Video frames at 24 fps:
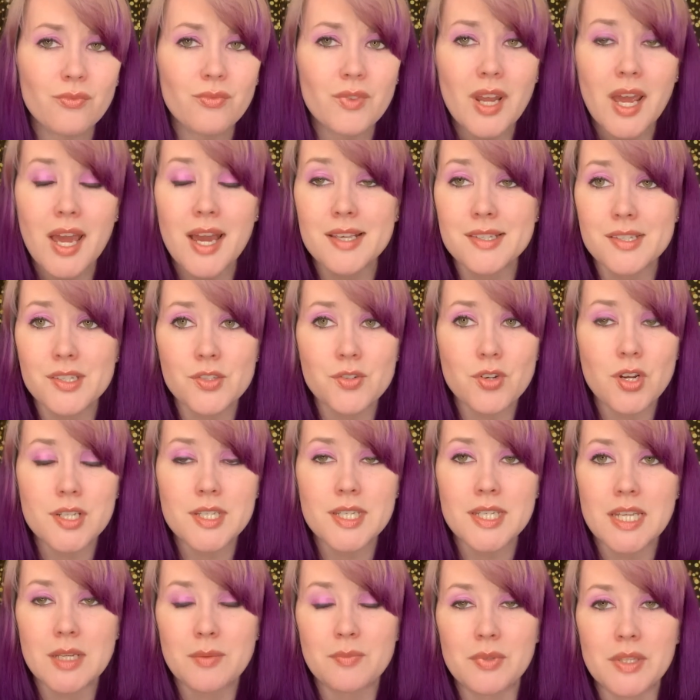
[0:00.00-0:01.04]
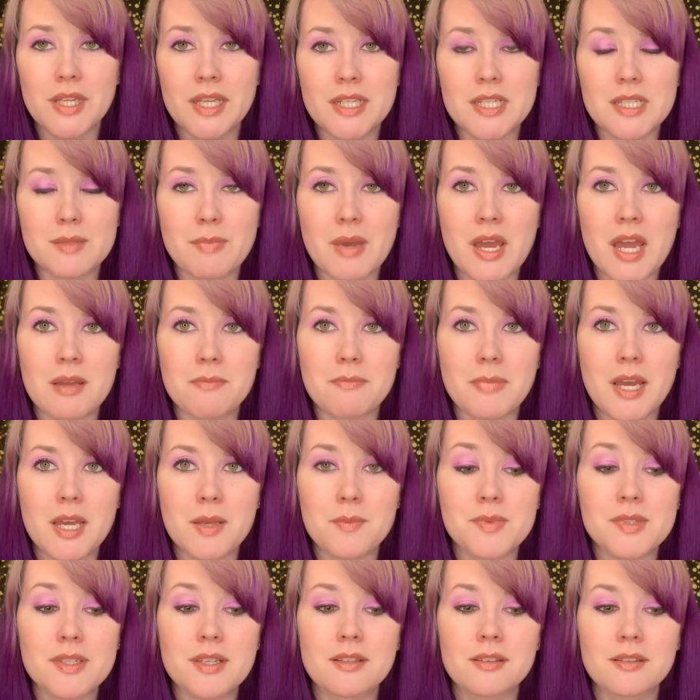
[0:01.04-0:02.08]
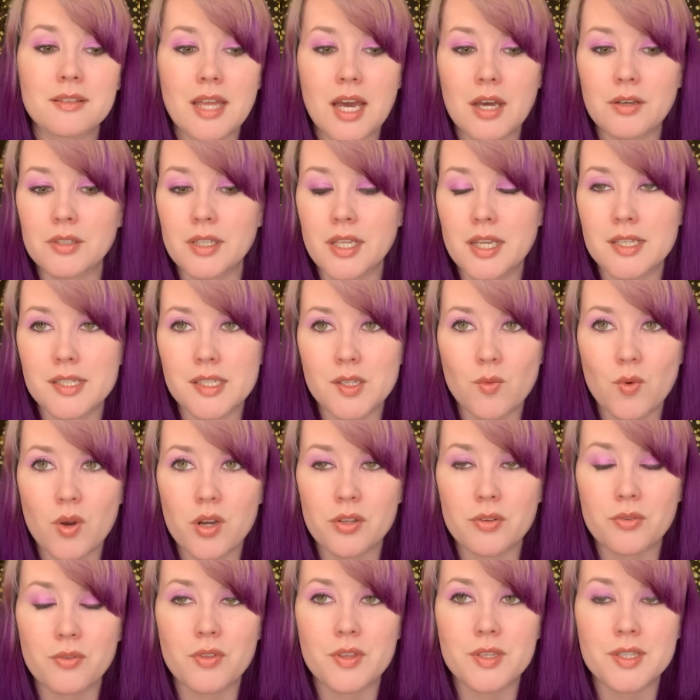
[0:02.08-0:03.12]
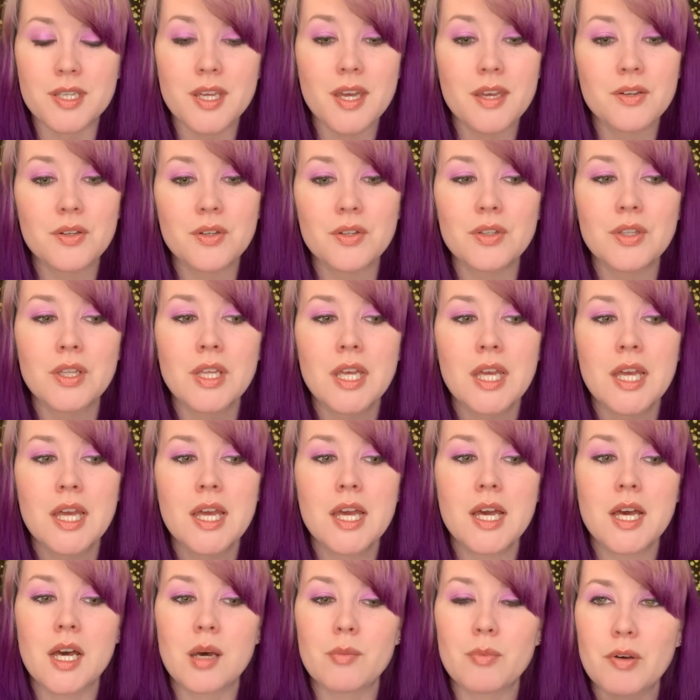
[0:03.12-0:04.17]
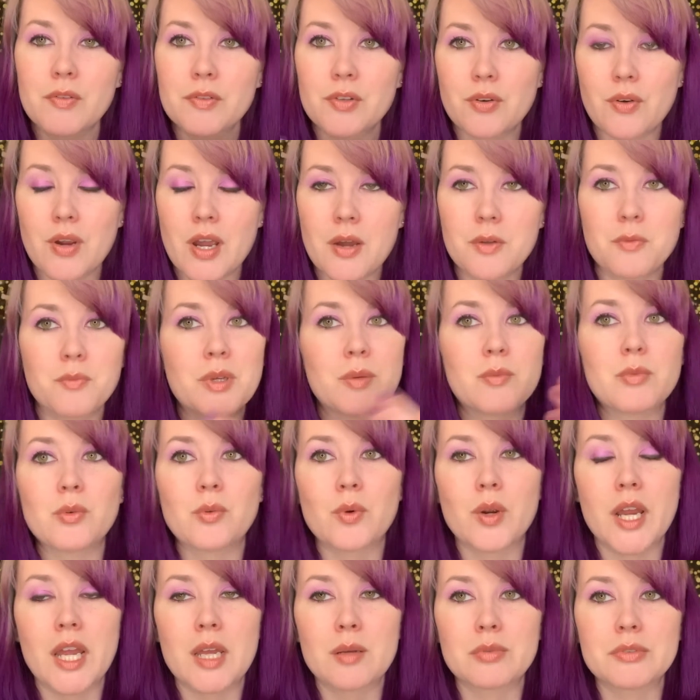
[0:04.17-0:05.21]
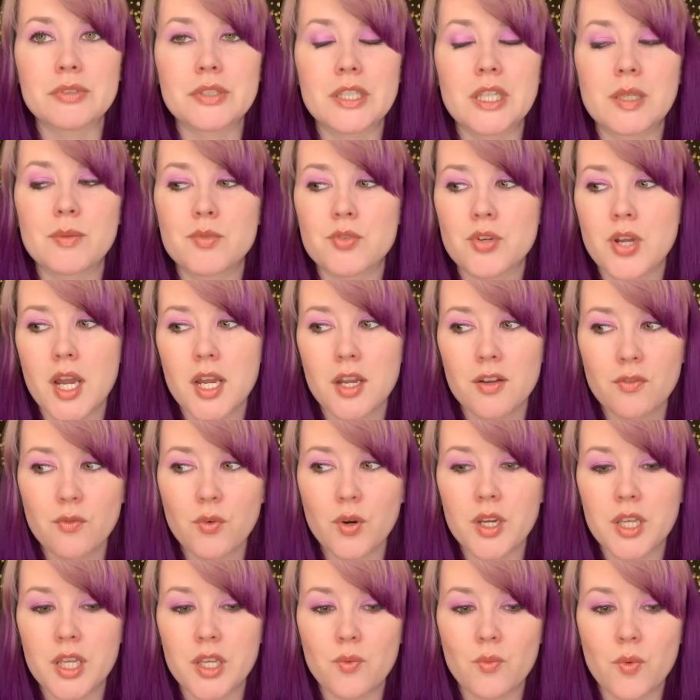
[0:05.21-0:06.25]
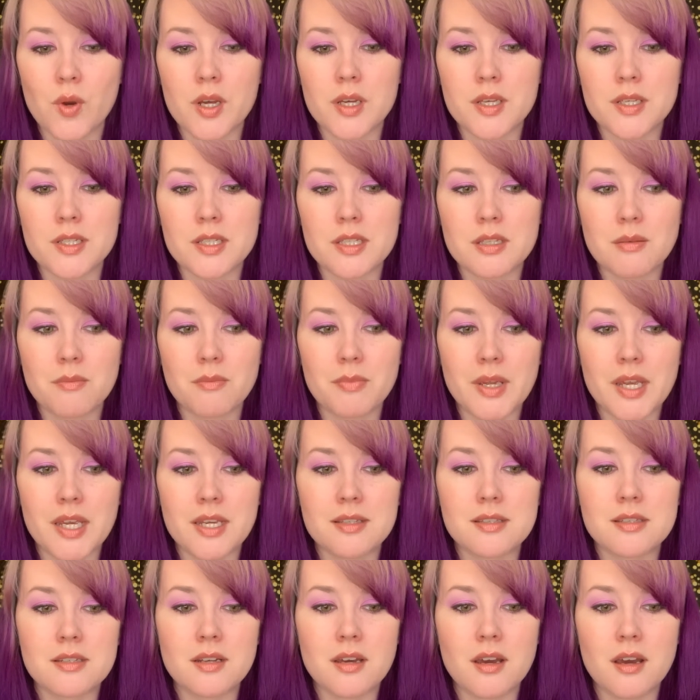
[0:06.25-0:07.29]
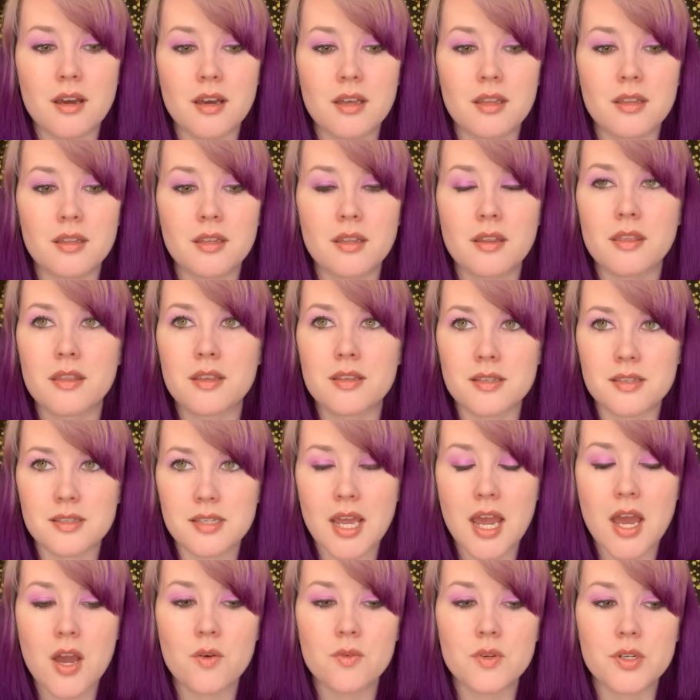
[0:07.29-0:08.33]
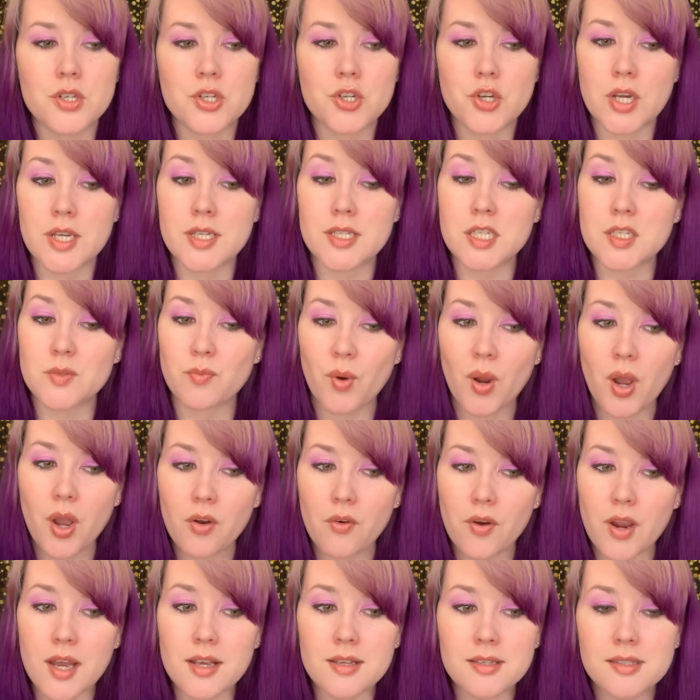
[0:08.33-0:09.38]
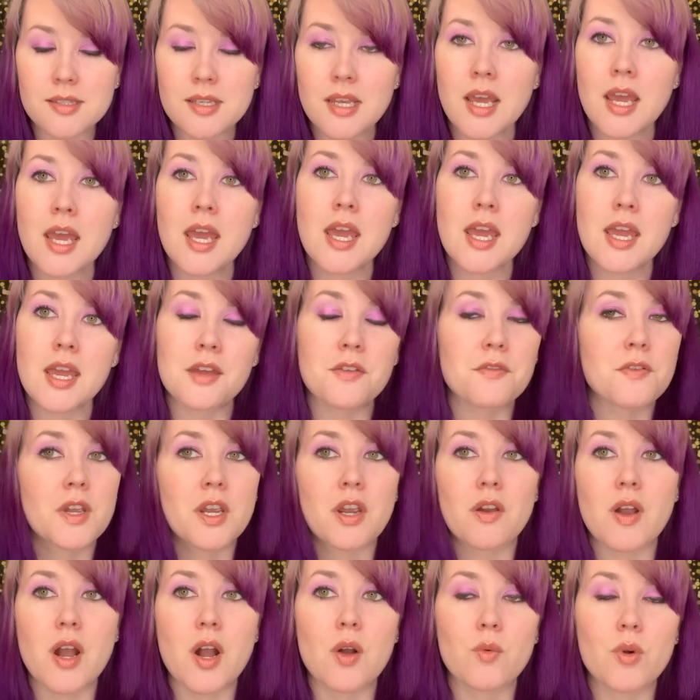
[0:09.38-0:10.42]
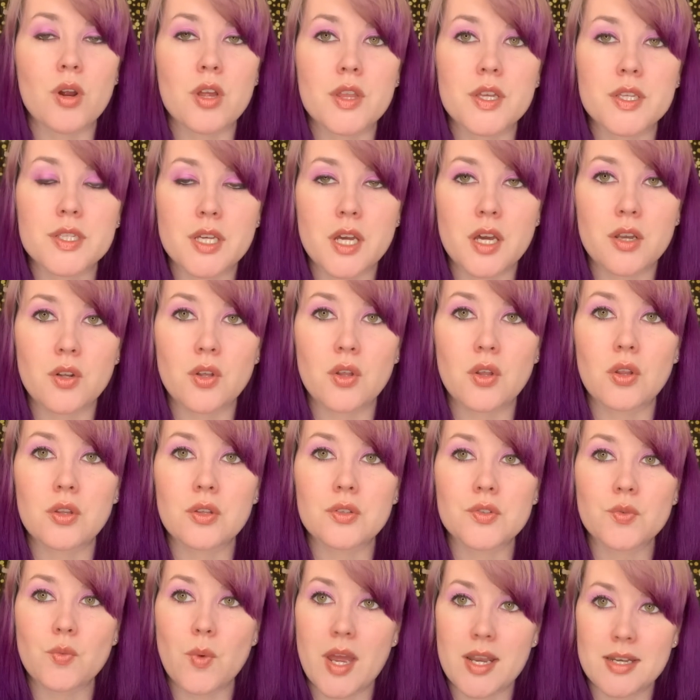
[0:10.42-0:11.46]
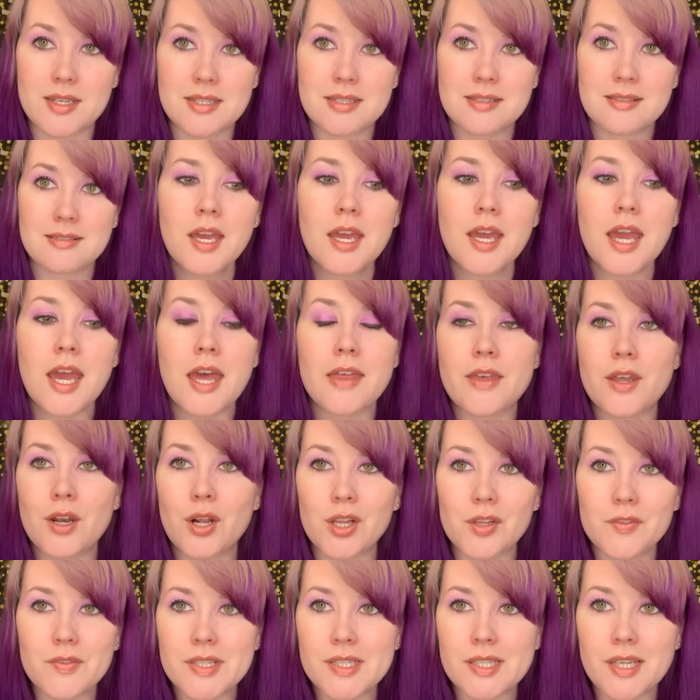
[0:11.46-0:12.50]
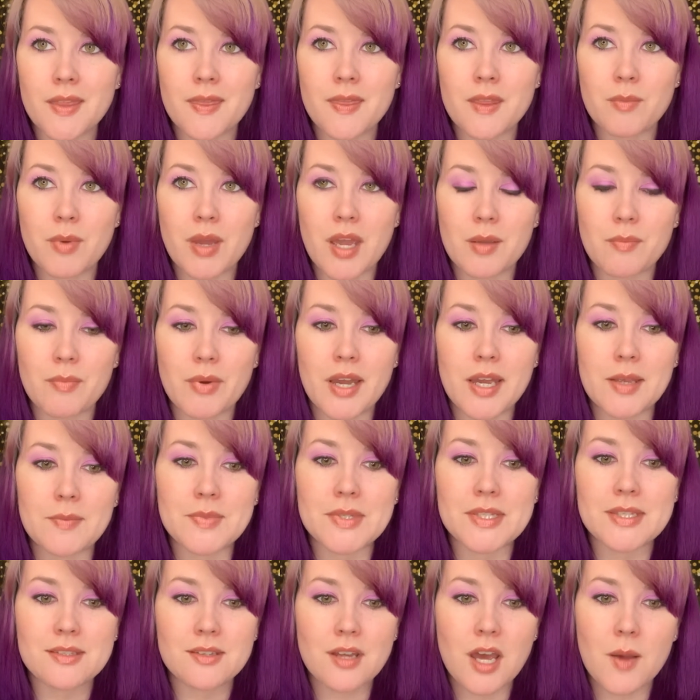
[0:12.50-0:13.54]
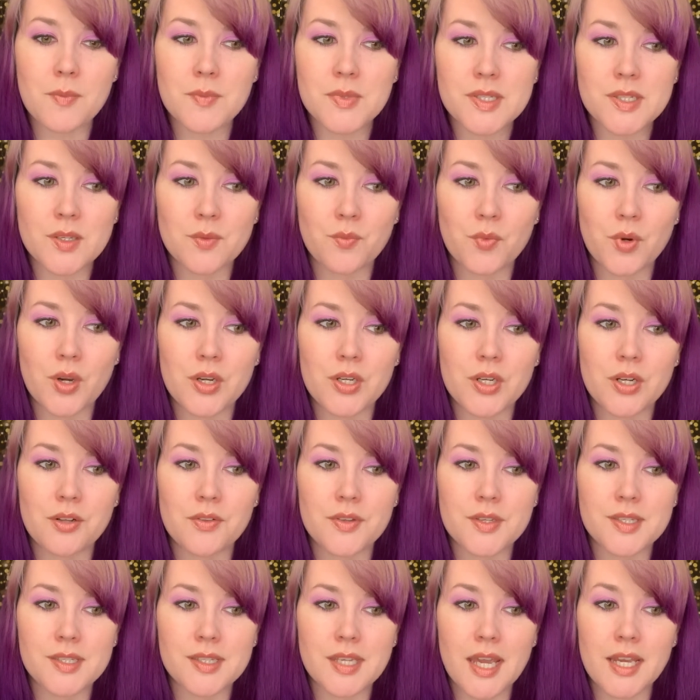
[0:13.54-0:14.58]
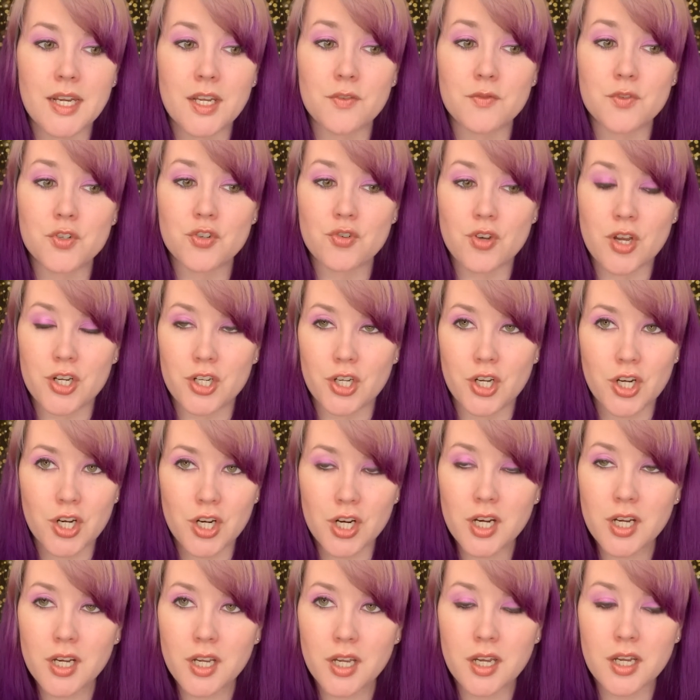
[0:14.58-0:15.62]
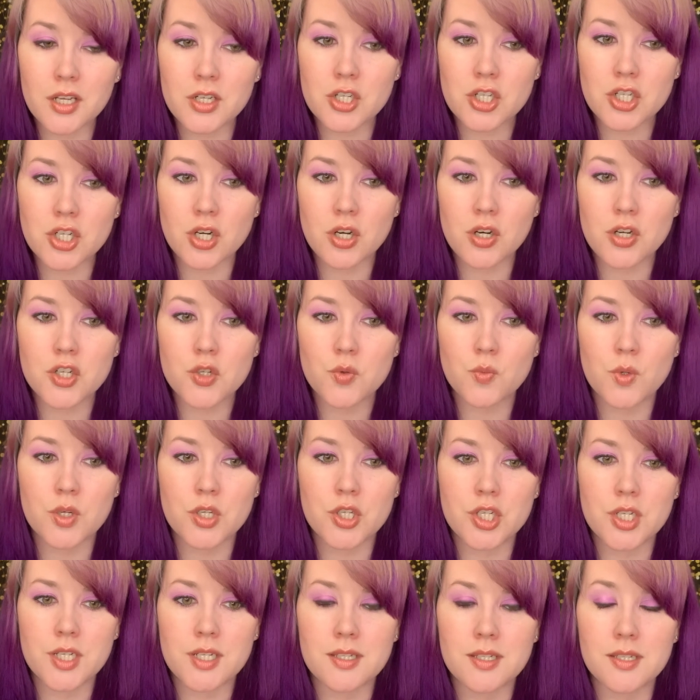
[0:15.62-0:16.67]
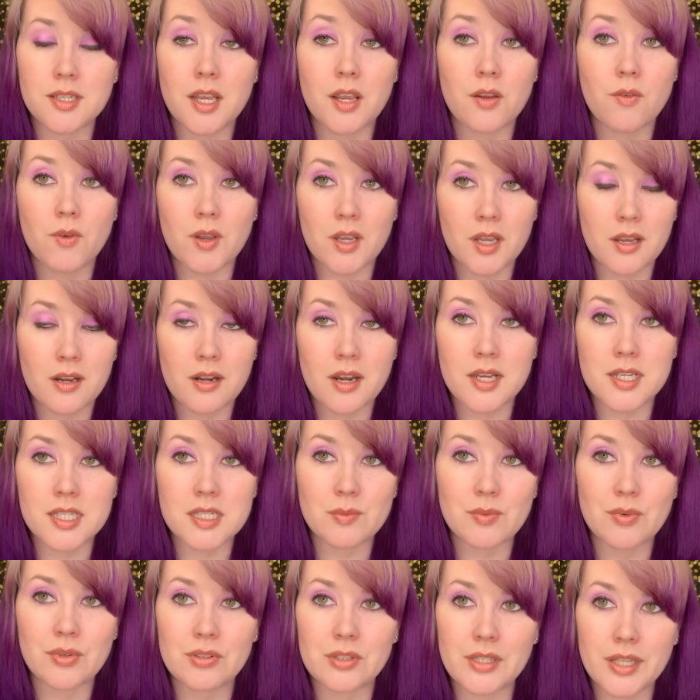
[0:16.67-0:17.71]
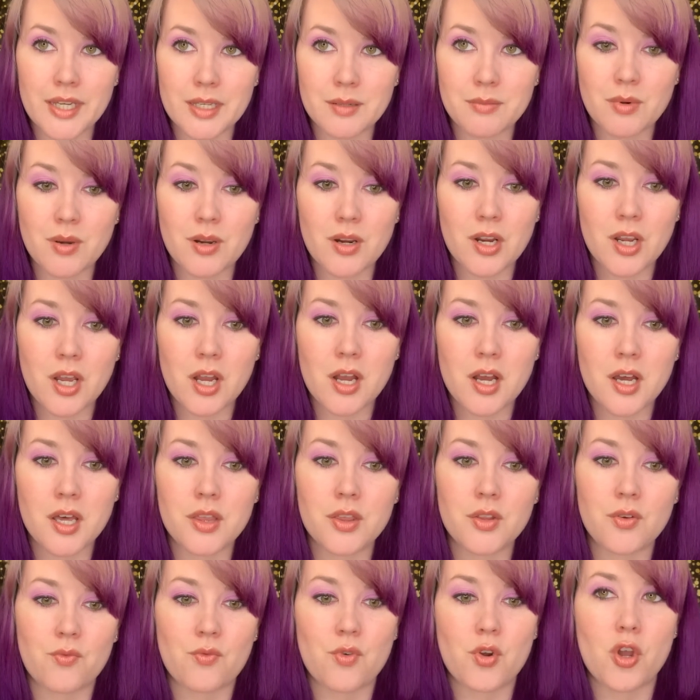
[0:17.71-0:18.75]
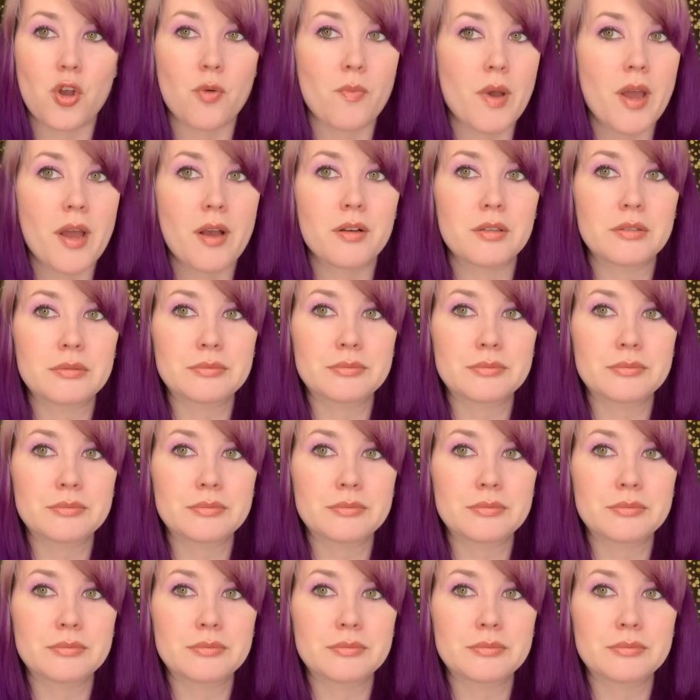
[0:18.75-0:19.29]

As instructed, he played his bagpipes loudly as he walked through the tunnel. Above the ground, people were able to keep track of where he was based on the sound and trace his progress and figure out where the tunnels went. And then all of a sudden, the bagpipes stopped somewhere near the site of Tronkirk, a church which is a recognizable landmark on the Royal Mile.